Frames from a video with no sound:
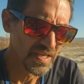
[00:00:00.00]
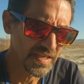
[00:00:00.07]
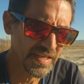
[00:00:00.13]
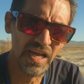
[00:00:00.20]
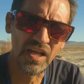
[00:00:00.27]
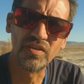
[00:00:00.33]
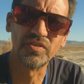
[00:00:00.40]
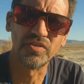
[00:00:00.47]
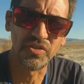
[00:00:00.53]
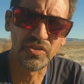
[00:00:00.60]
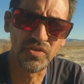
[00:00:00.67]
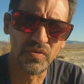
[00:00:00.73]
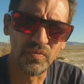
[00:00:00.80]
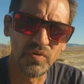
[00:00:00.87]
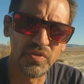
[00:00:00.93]
calendar
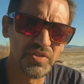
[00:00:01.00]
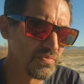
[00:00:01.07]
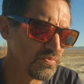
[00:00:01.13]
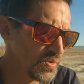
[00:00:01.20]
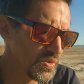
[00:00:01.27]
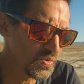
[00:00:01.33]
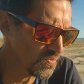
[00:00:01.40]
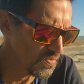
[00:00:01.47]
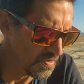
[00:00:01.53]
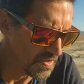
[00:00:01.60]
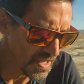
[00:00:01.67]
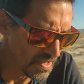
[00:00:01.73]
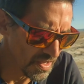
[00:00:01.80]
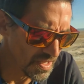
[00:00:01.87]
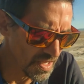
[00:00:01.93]
shoot, which was
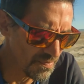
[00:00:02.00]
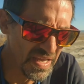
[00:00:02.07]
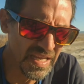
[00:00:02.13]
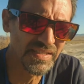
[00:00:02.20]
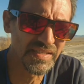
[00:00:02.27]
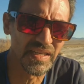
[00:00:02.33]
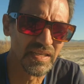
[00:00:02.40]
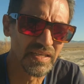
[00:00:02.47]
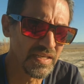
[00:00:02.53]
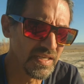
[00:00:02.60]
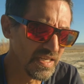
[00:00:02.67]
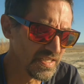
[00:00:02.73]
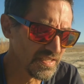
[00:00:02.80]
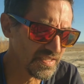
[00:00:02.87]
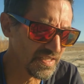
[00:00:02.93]
amazing.
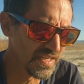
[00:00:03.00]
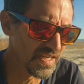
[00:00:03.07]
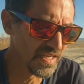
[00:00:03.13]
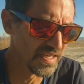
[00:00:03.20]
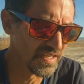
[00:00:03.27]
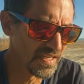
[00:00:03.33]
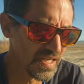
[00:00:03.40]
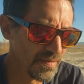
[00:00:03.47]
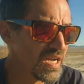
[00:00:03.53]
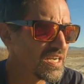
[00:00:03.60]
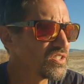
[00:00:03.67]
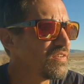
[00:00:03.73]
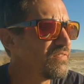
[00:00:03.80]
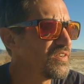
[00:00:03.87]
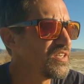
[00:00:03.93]
And I'm
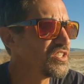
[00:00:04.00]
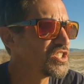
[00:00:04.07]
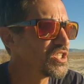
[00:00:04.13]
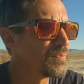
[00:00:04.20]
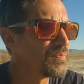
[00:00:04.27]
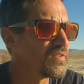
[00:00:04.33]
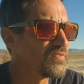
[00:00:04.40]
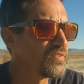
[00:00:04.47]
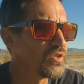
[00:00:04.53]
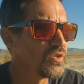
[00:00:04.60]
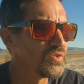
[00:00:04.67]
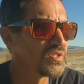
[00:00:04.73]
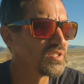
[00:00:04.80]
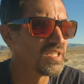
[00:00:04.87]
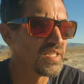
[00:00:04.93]
actually finishing up the
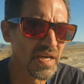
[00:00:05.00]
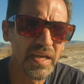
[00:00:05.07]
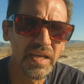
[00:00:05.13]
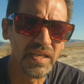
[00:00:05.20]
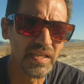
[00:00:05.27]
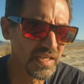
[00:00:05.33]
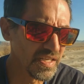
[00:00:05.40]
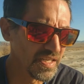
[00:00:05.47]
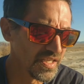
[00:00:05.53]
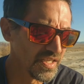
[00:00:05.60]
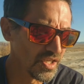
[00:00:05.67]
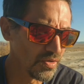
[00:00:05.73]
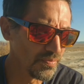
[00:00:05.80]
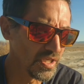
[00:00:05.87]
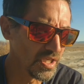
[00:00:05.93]
photos tonight,
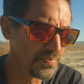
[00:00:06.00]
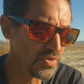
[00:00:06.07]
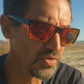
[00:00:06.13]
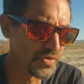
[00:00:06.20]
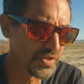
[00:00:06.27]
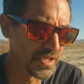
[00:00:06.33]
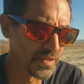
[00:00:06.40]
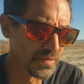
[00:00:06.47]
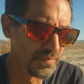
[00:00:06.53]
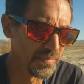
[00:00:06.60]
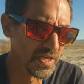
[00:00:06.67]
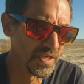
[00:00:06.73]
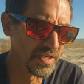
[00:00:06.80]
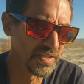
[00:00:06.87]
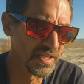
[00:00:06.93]
and I'll be uploading them
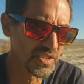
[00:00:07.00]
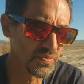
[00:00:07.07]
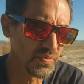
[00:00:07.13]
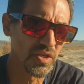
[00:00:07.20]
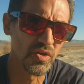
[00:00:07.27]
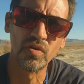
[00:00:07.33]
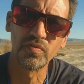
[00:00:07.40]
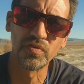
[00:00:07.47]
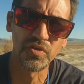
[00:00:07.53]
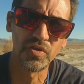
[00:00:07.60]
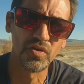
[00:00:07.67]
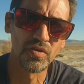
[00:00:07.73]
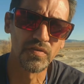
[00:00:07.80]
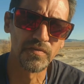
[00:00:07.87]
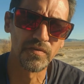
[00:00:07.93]
next week over to
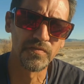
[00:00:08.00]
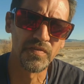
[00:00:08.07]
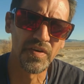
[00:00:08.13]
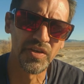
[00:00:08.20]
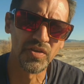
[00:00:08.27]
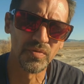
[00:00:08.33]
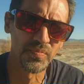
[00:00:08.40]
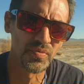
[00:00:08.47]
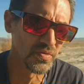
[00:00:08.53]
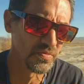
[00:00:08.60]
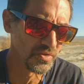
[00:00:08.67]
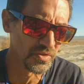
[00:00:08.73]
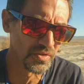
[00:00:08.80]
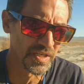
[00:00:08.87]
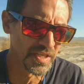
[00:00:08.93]
her for final
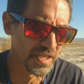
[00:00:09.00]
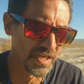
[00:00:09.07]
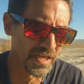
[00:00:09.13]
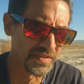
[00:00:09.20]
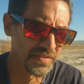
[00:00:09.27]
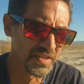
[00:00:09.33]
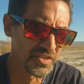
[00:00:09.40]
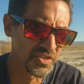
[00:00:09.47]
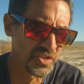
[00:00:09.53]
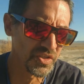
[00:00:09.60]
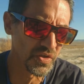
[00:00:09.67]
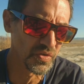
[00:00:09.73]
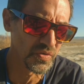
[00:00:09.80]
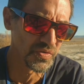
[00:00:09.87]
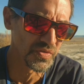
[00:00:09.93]
approval. And I think she
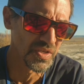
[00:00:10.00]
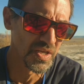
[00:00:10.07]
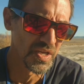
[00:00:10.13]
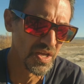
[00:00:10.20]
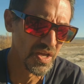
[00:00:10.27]
goes